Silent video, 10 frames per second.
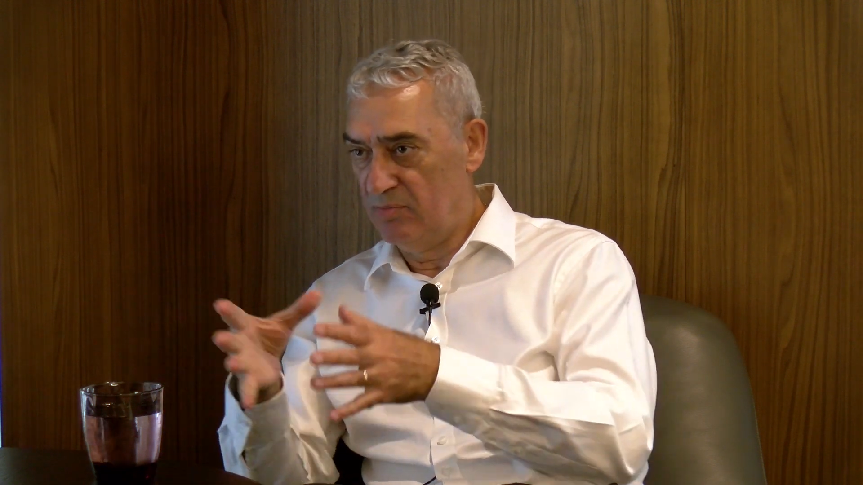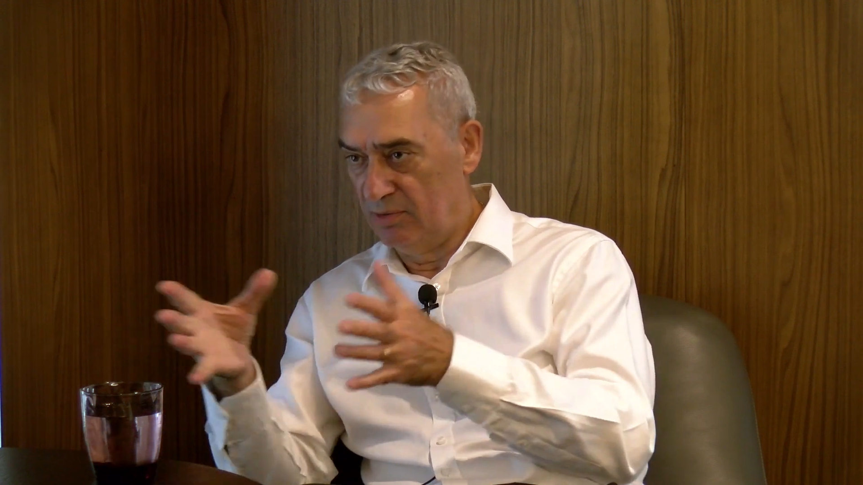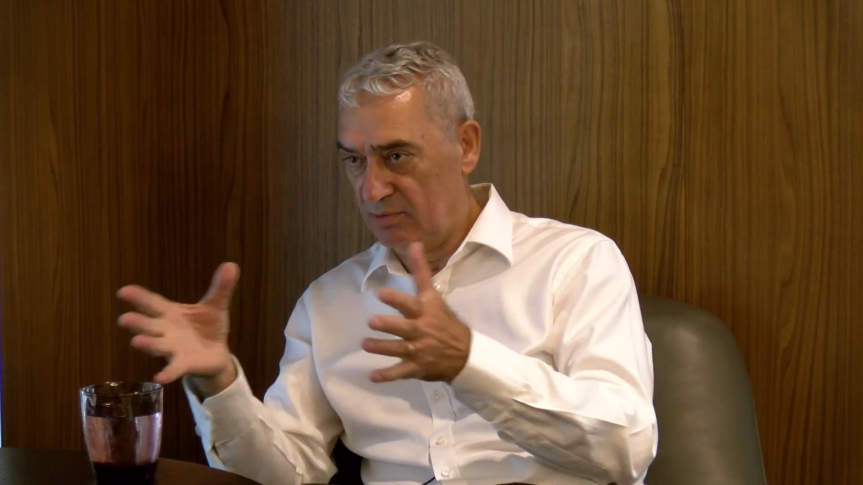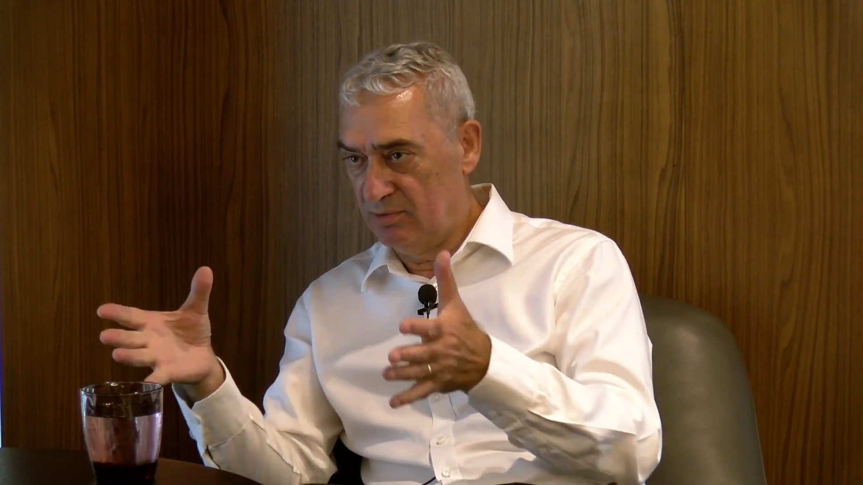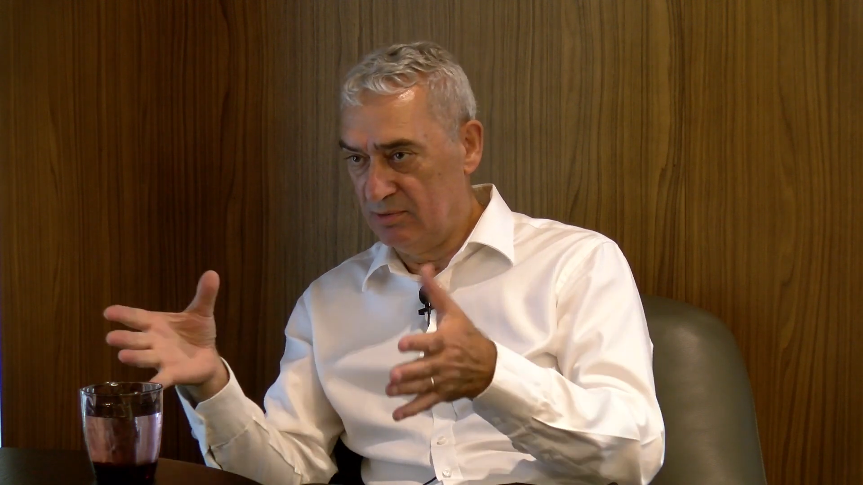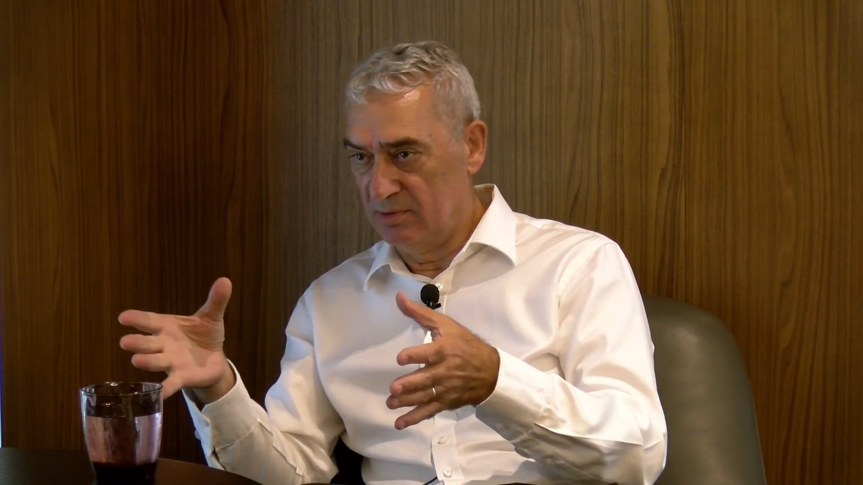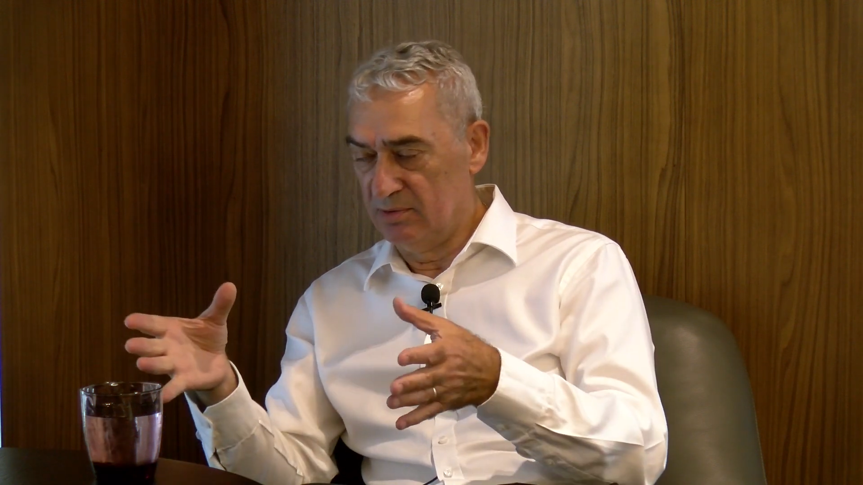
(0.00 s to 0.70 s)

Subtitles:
about